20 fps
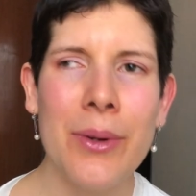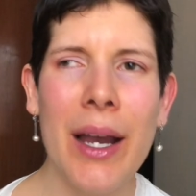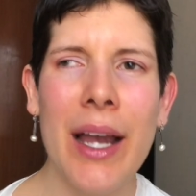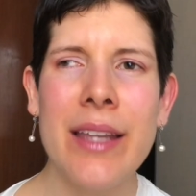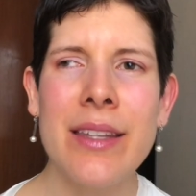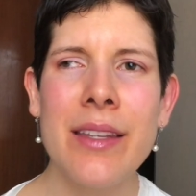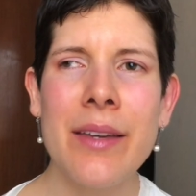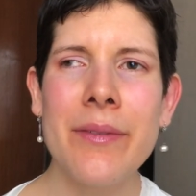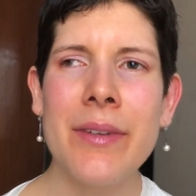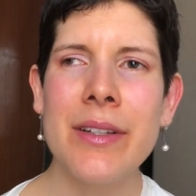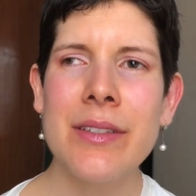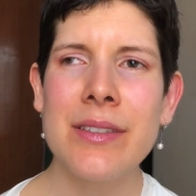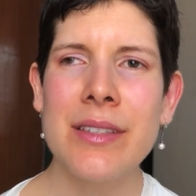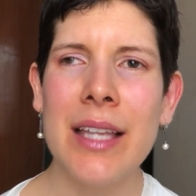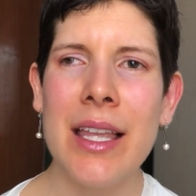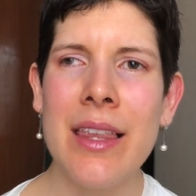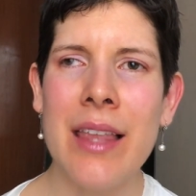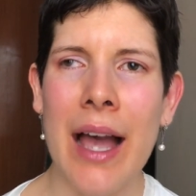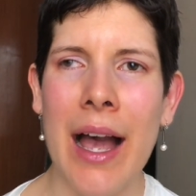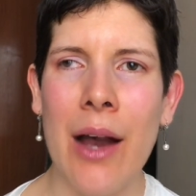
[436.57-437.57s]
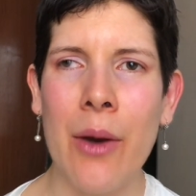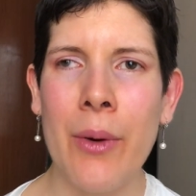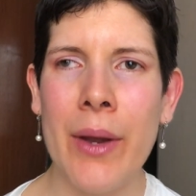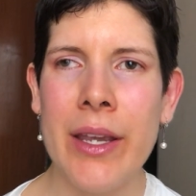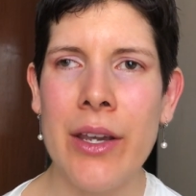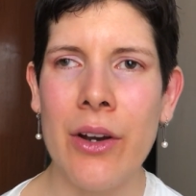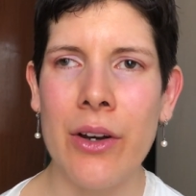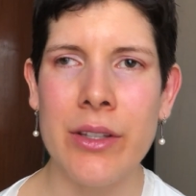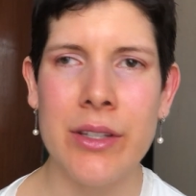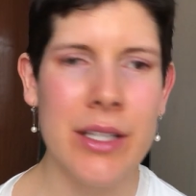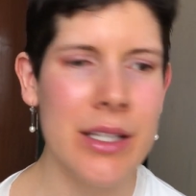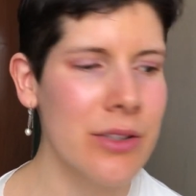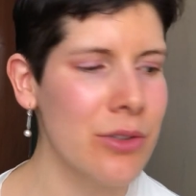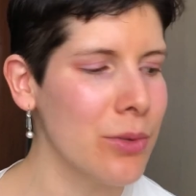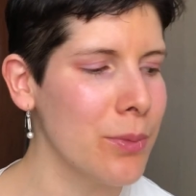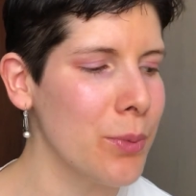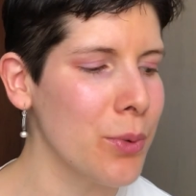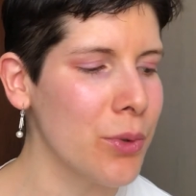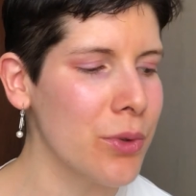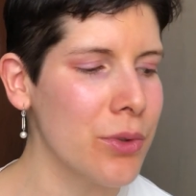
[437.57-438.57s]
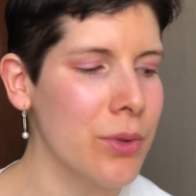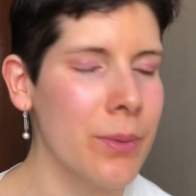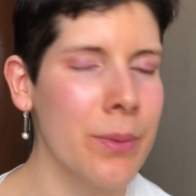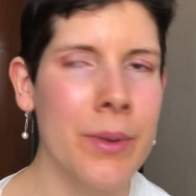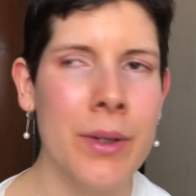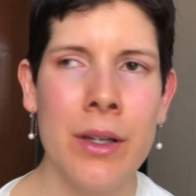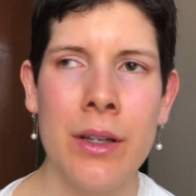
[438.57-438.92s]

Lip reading: I never said how I got into booktube.